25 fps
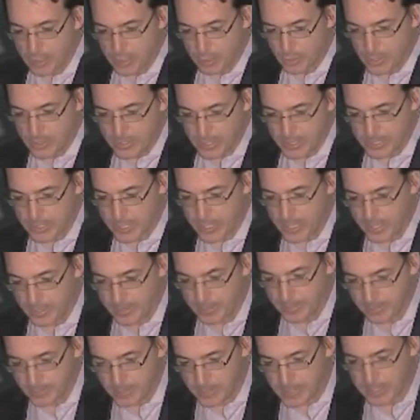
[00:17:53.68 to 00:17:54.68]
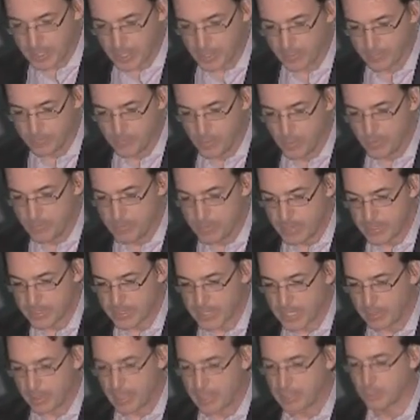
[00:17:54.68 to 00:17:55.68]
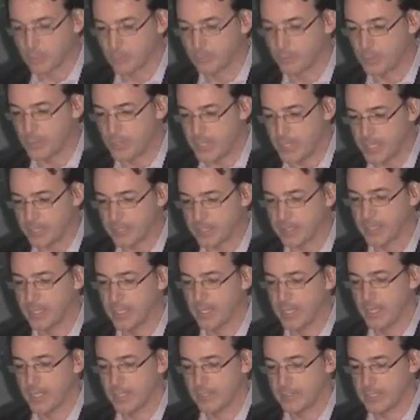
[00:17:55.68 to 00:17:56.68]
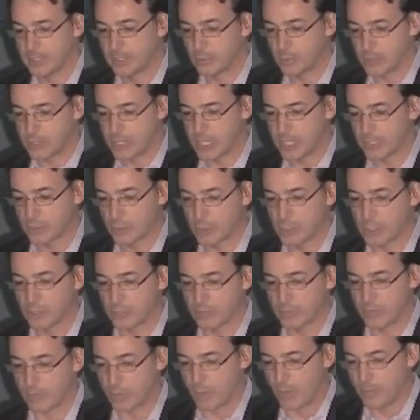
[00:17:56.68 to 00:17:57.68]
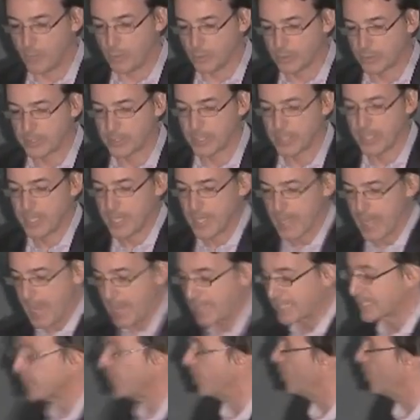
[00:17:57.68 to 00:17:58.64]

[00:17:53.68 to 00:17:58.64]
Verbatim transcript: allow us to understand these kind of movements, allow us to predict the trajectories of the robot